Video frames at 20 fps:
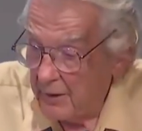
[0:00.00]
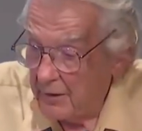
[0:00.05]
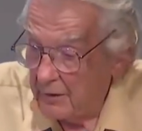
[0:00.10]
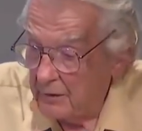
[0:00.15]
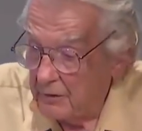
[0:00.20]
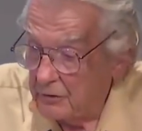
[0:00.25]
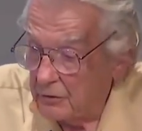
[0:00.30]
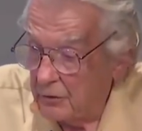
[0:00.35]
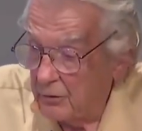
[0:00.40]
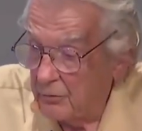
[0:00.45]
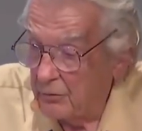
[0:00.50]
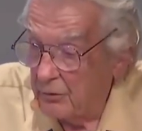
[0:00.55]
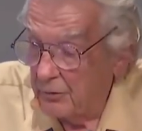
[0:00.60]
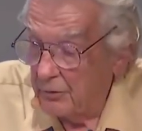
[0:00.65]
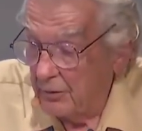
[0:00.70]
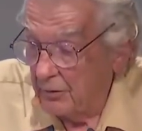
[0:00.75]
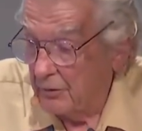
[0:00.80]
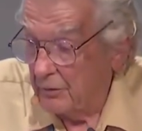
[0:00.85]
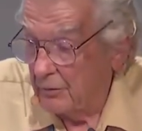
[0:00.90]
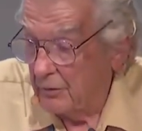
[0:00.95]
but I can show
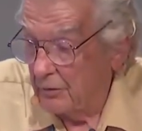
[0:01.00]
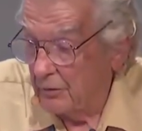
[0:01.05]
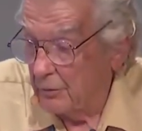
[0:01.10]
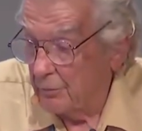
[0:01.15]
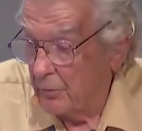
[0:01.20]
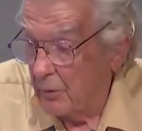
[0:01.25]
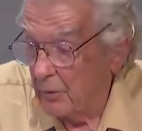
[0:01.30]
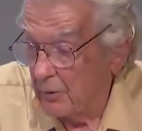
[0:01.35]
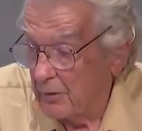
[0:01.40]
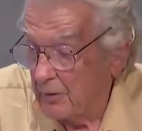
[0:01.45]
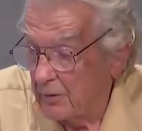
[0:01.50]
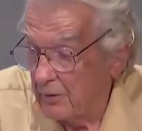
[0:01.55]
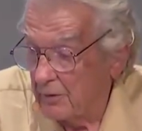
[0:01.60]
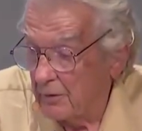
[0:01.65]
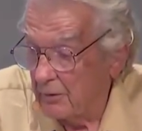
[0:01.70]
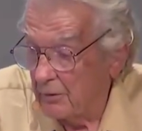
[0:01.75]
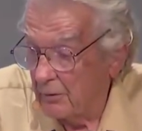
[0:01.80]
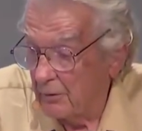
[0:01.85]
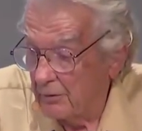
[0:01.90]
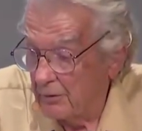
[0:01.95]
you this
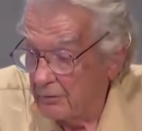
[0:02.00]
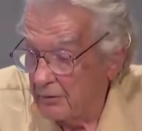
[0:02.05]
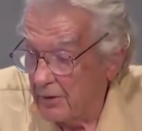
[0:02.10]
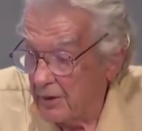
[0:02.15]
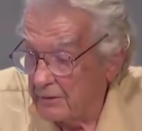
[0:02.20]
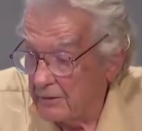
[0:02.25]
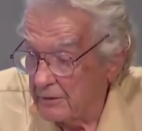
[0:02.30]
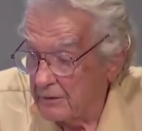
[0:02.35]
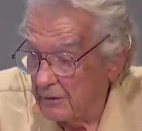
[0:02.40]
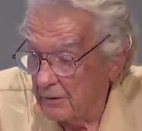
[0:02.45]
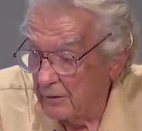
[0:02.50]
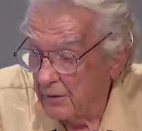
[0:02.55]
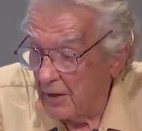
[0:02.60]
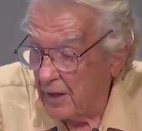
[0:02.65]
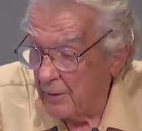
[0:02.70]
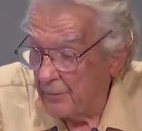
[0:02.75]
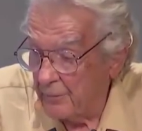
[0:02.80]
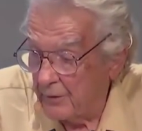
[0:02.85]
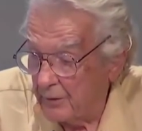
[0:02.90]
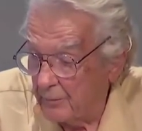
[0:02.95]
book called The
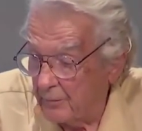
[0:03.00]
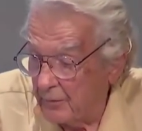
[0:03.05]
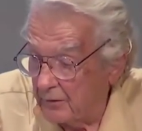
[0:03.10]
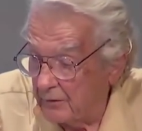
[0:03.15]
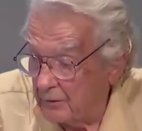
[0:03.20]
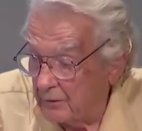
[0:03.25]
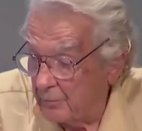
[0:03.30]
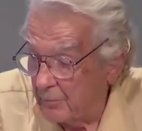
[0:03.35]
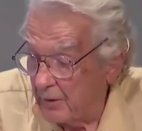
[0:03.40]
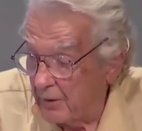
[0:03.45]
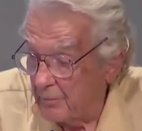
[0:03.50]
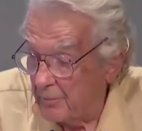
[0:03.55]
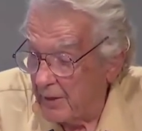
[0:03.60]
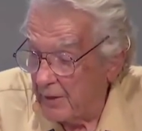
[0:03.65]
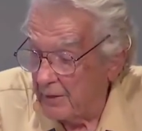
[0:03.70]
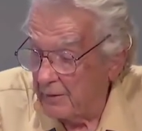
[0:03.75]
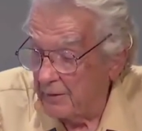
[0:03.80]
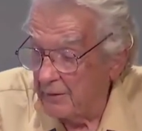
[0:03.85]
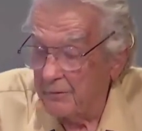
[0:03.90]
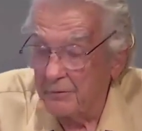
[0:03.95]
Rational Optimist by
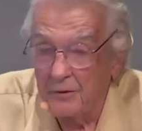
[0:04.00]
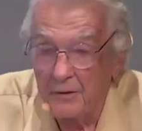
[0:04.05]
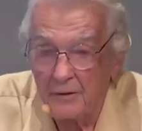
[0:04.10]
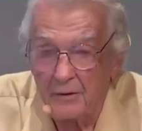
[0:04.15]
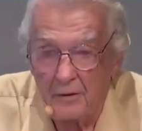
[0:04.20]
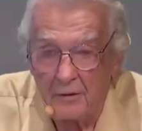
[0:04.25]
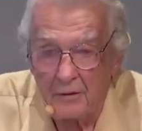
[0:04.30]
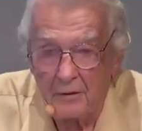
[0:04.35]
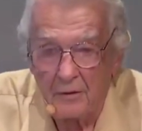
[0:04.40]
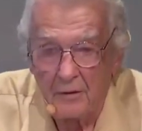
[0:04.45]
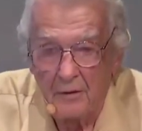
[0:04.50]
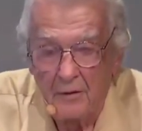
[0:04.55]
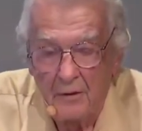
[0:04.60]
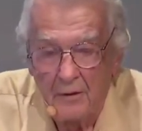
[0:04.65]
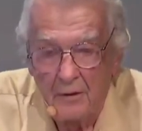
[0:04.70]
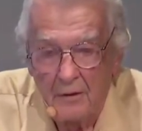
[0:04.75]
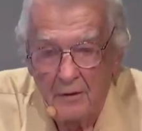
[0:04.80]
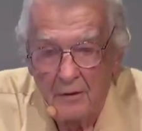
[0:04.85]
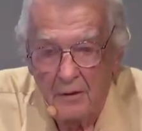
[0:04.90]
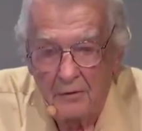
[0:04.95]
Matt Ridley.
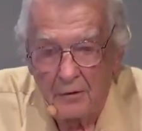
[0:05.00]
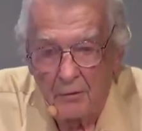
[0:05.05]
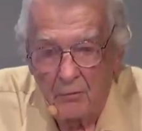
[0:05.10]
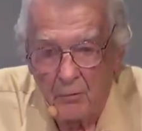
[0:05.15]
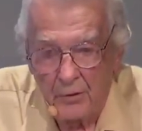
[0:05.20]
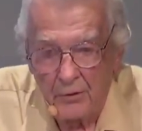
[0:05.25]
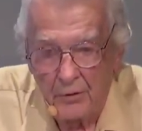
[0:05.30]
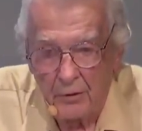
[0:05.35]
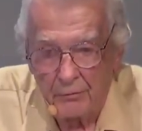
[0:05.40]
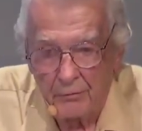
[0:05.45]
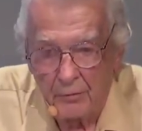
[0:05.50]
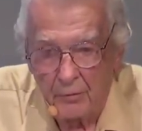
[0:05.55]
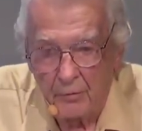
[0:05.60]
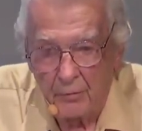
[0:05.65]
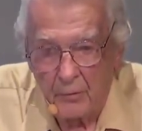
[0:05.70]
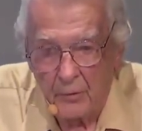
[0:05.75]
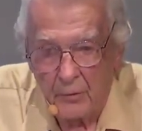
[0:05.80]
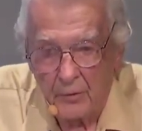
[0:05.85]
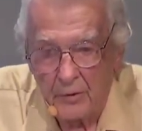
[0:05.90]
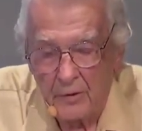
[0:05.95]
It's a
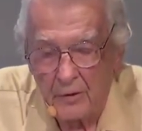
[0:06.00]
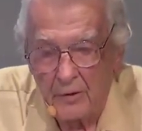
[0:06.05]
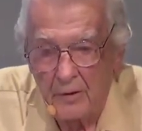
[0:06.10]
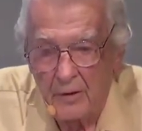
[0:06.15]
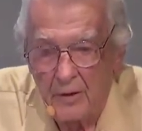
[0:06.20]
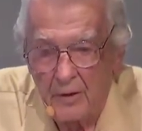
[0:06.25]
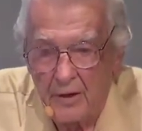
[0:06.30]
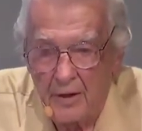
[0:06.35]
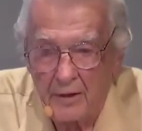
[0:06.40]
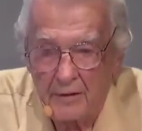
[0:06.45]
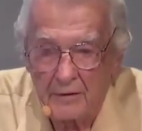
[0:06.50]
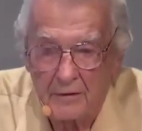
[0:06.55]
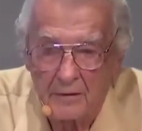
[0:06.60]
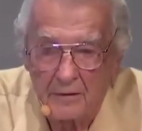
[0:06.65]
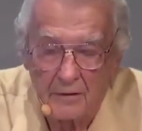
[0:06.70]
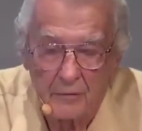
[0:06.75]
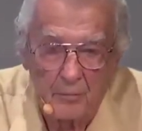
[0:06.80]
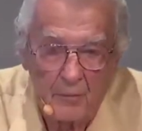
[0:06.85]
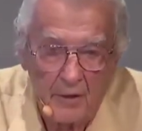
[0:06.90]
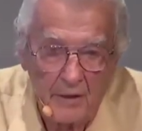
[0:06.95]
wonderful book.
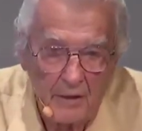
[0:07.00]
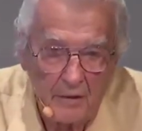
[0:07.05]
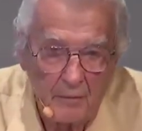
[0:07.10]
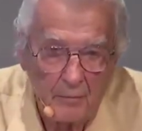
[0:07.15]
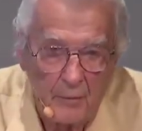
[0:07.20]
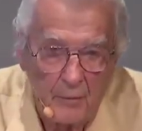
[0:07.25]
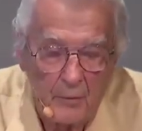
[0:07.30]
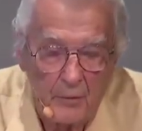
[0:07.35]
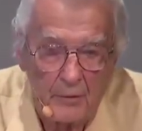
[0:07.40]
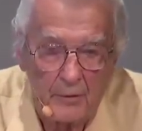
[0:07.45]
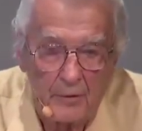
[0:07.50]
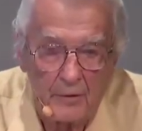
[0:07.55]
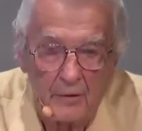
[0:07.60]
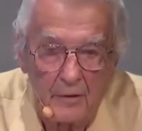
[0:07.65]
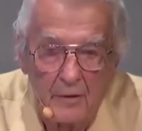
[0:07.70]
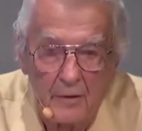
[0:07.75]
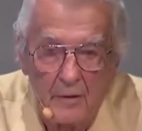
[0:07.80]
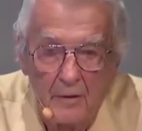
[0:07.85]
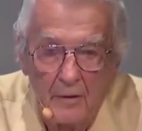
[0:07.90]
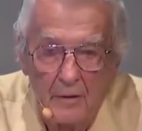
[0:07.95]
Actually, his main
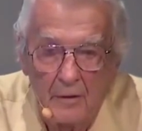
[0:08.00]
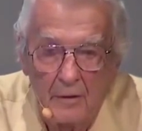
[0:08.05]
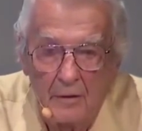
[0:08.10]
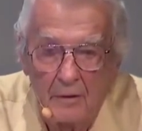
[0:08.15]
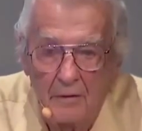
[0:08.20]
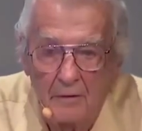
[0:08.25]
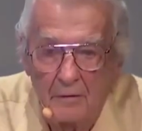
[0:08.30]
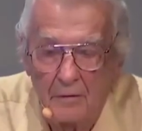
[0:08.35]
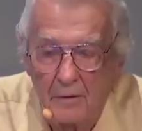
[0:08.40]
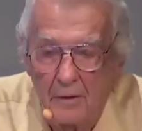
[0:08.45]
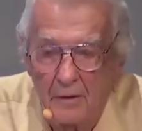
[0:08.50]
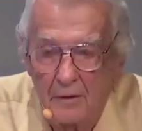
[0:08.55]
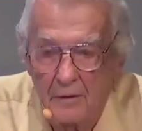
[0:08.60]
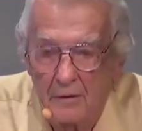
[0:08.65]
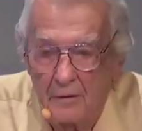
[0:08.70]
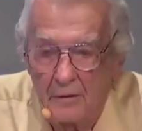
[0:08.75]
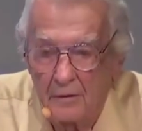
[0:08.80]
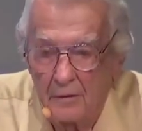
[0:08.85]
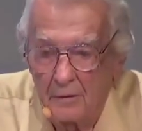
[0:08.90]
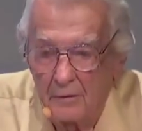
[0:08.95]
point is
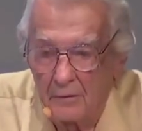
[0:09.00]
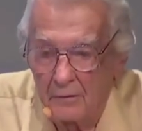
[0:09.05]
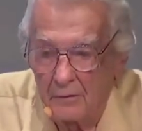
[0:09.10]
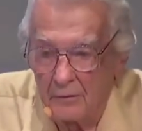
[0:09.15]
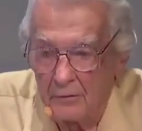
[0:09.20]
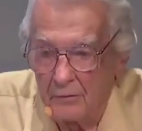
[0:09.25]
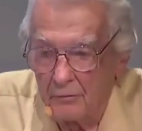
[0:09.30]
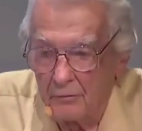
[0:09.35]
that